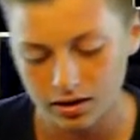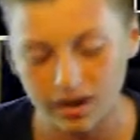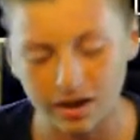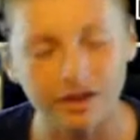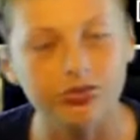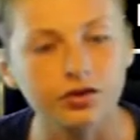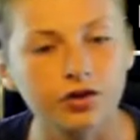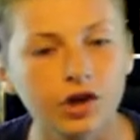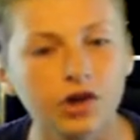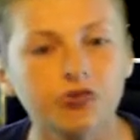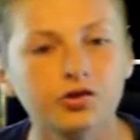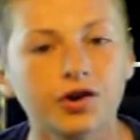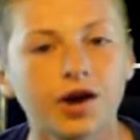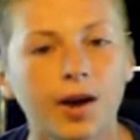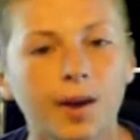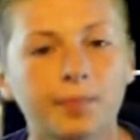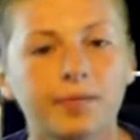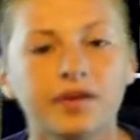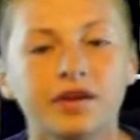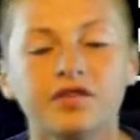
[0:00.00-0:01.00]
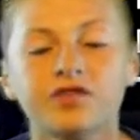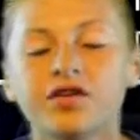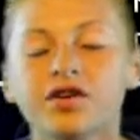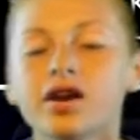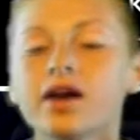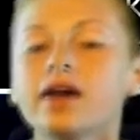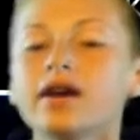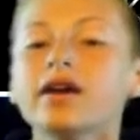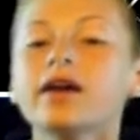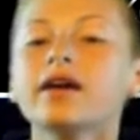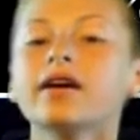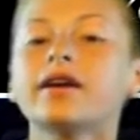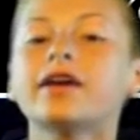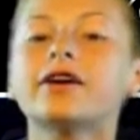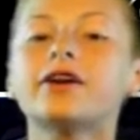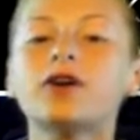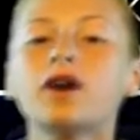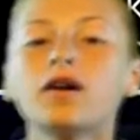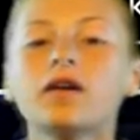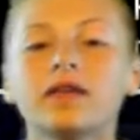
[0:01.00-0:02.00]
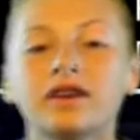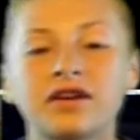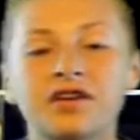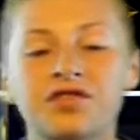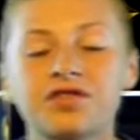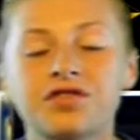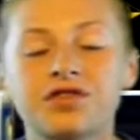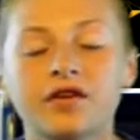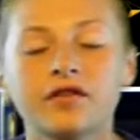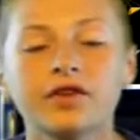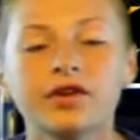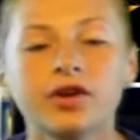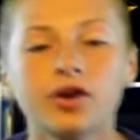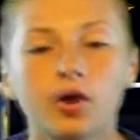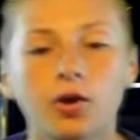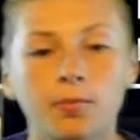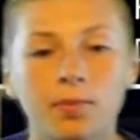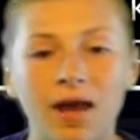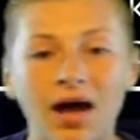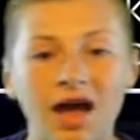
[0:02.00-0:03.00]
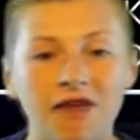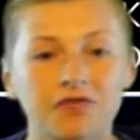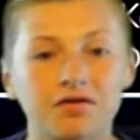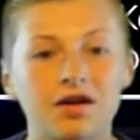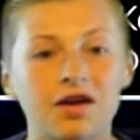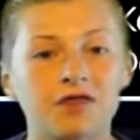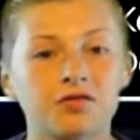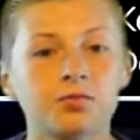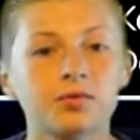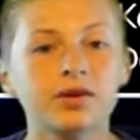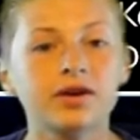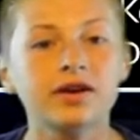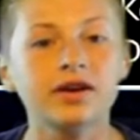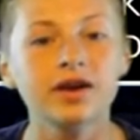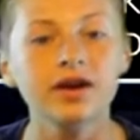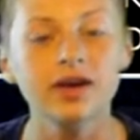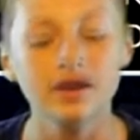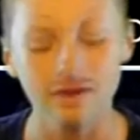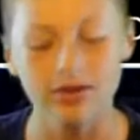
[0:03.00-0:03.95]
And DeAndre Hopkins, he caught like a 70-yard pass last week,